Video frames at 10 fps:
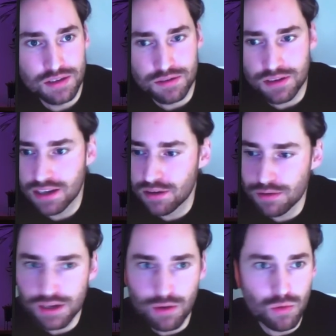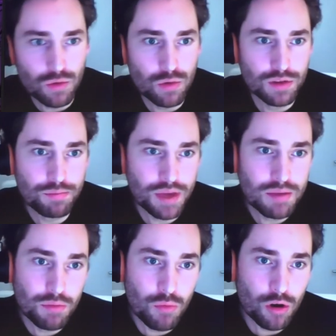So including all the
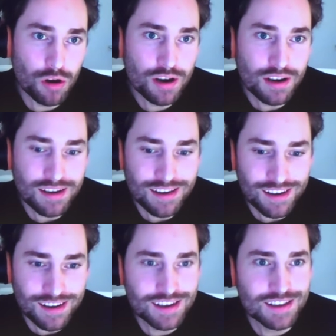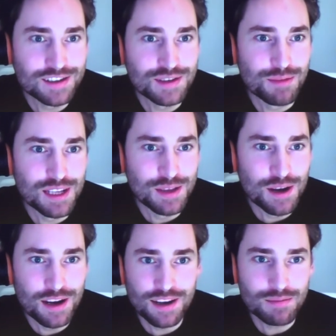paperwork that needs to be
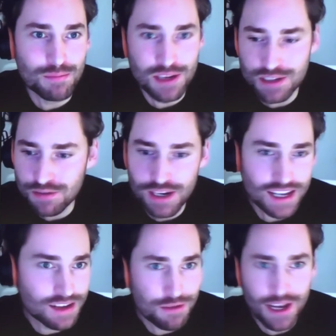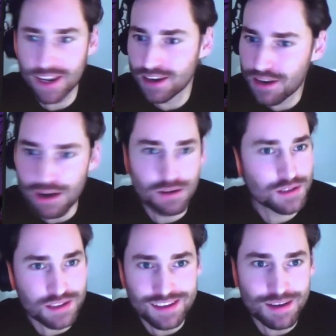done, administrating, creating
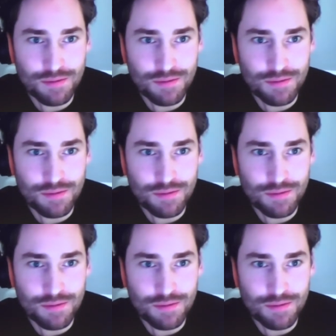accounts,